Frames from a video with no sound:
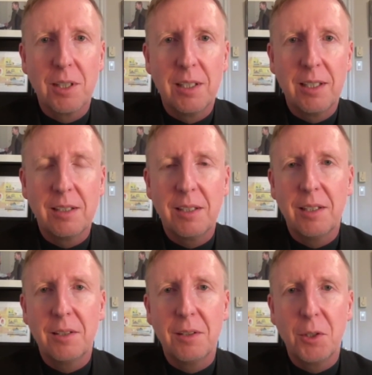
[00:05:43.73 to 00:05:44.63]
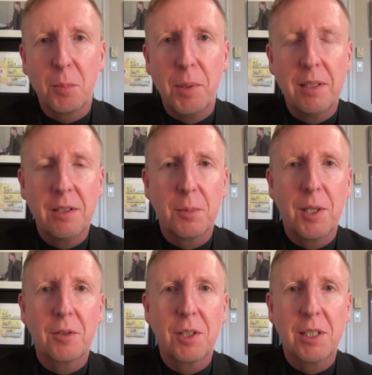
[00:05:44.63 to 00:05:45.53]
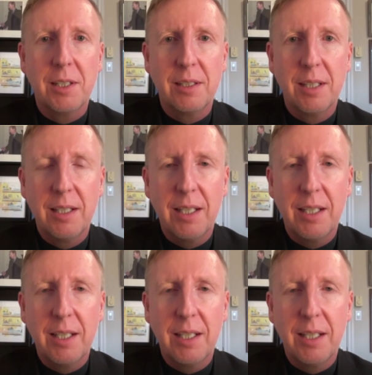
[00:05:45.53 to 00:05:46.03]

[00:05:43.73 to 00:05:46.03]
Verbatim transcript: You can see it in the European democracies,